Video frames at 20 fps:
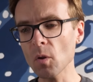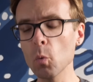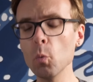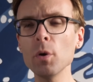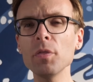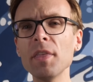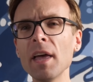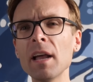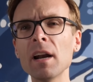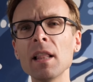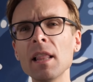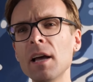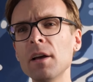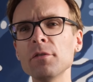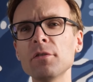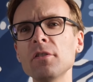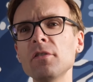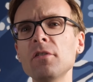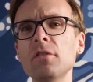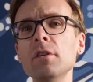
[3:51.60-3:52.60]
What that
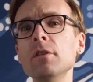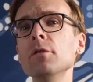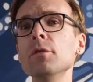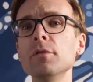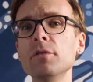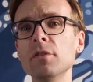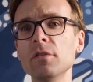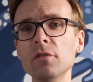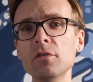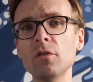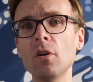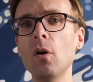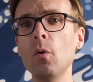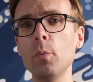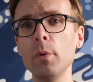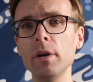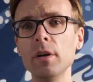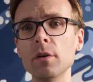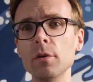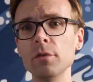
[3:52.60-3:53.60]
allows us to do is install
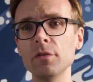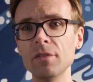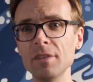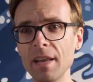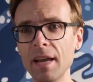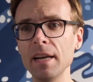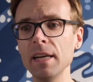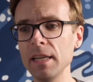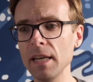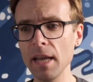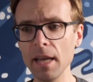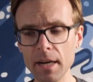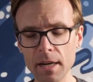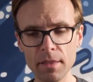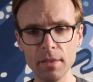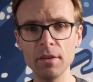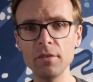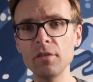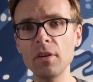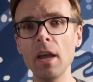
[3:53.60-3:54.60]
Windows ninety-eight
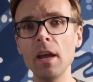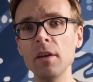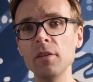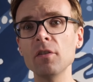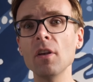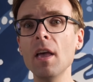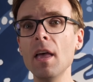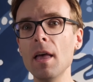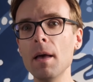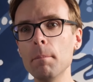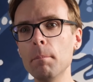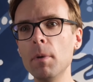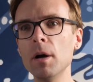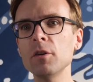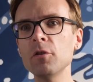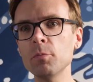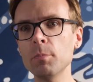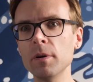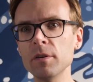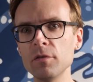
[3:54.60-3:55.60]
in this case
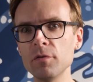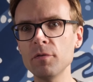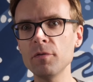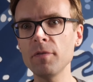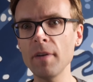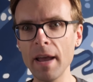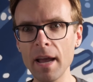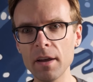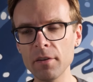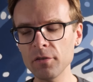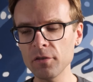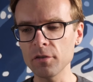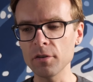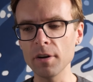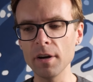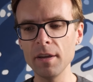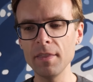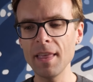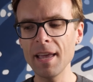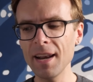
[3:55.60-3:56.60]
much, much
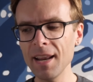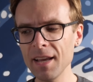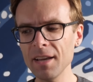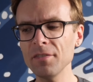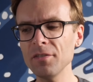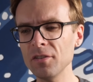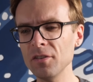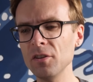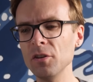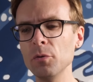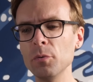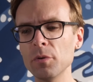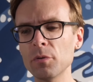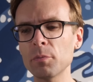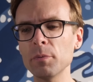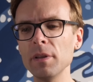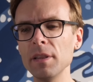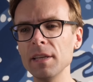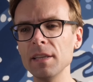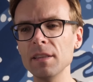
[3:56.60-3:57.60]
faster. And that has to do
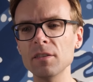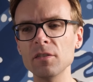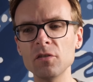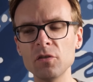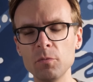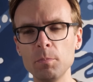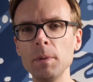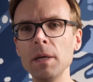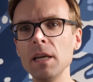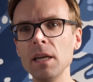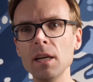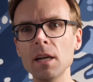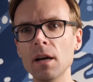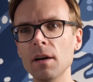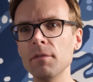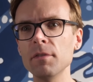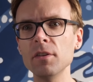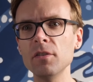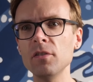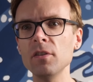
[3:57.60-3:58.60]
with really the speed
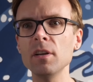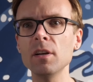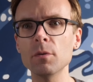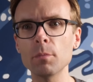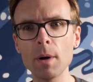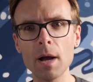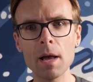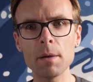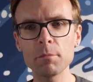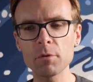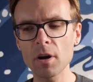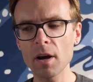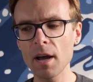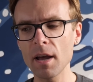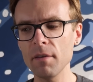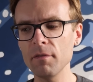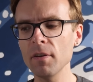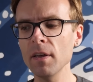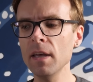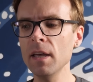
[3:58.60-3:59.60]
of the C D ROM
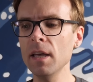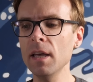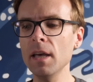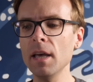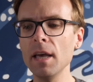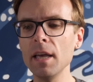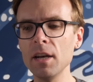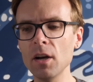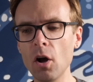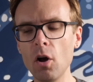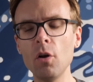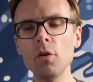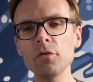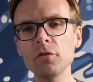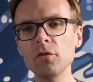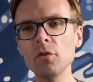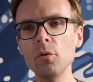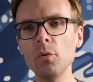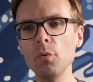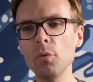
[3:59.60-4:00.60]
drive and
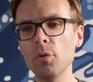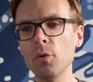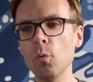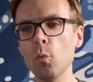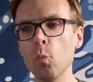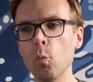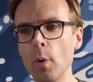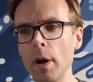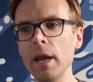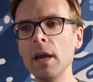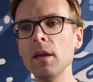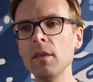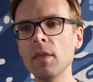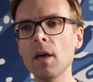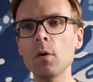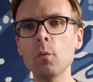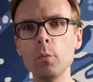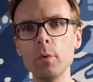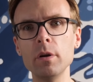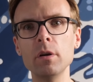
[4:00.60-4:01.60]
also the way
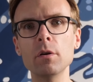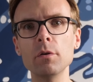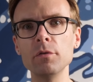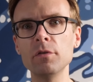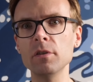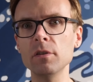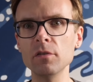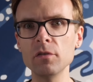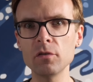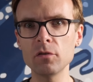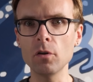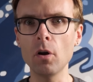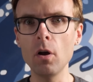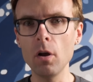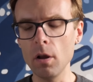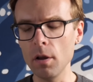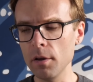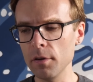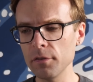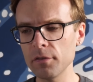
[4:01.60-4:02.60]
that Windows
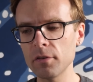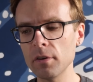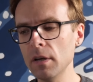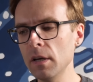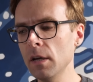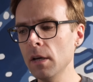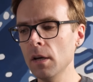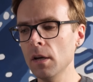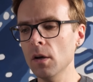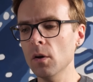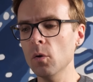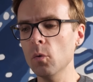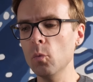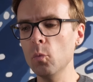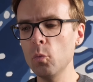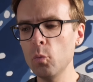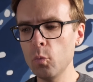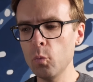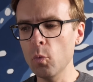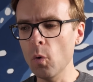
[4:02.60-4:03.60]
installs.
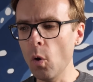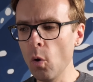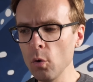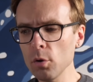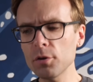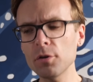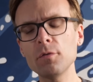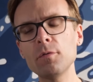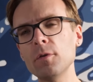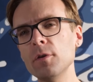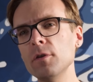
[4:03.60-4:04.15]
Older